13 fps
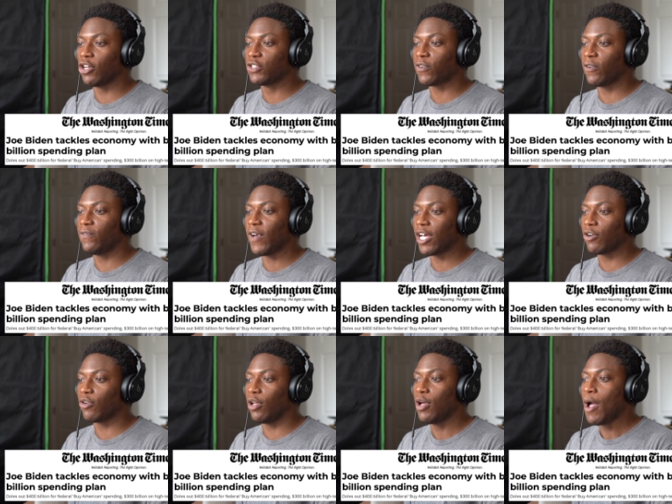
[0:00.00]
for
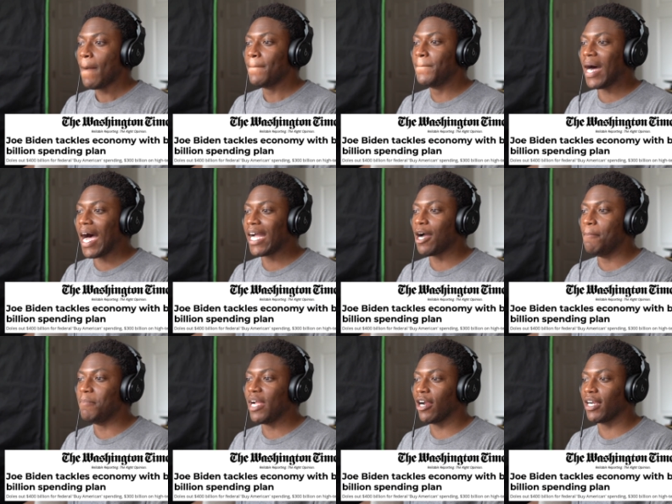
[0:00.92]
federal Buy
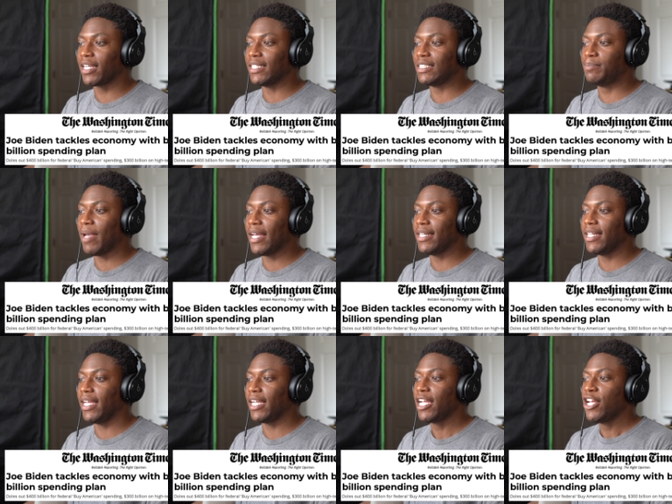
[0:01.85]
American
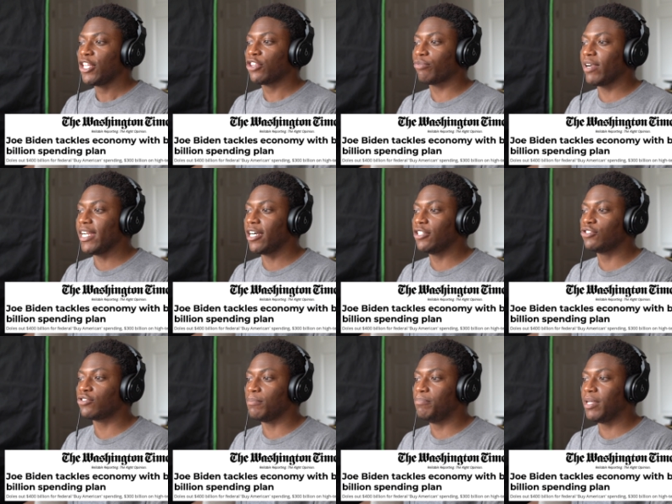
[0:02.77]
spending,
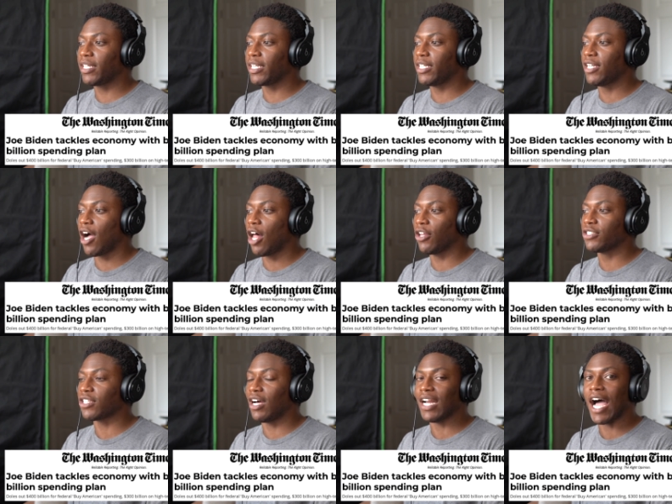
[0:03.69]
$300 billion
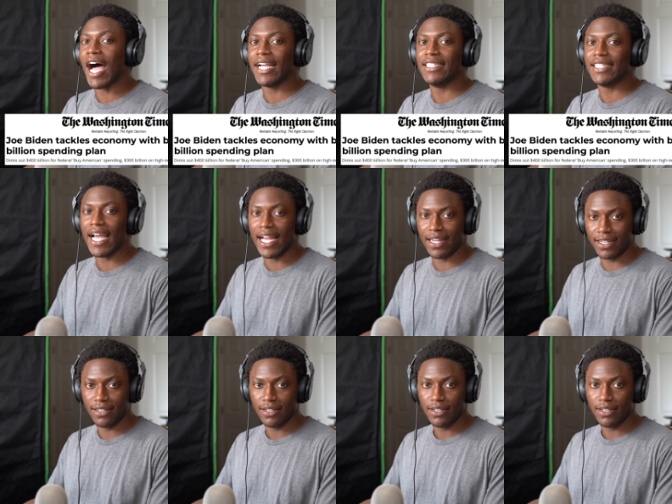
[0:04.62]
on high tech.